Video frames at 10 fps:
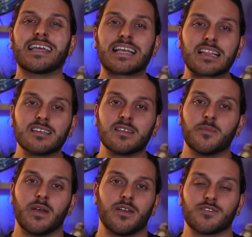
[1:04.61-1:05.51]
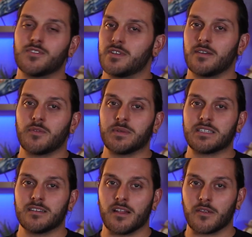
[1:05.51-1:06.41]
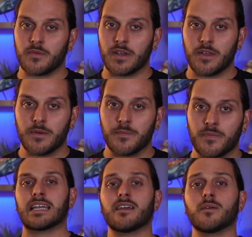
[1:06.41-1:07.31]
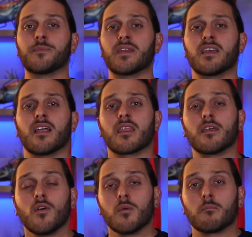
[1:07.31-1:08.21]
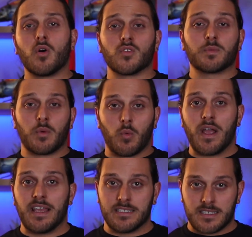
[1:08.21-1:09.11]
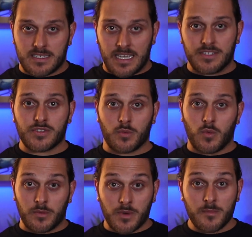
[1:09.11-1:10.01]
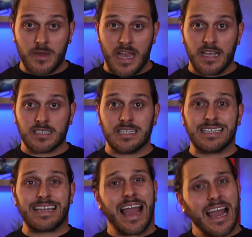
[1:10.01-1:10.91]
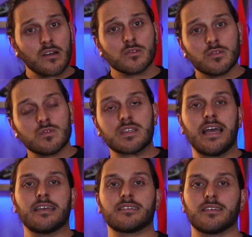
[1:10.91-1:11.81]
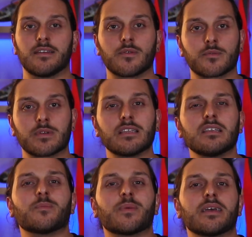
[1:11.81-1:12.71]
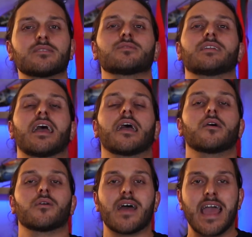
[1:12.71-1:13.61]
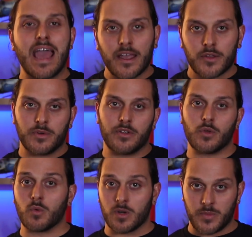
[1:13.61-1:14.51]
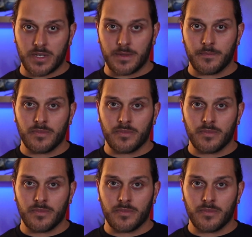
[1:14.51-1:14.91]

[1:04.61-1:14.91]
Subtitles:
and click the bell so you never miss another video. Now, there are multiple ways to test your 1 rep max, and how you test it really depends on how accurate you want to be.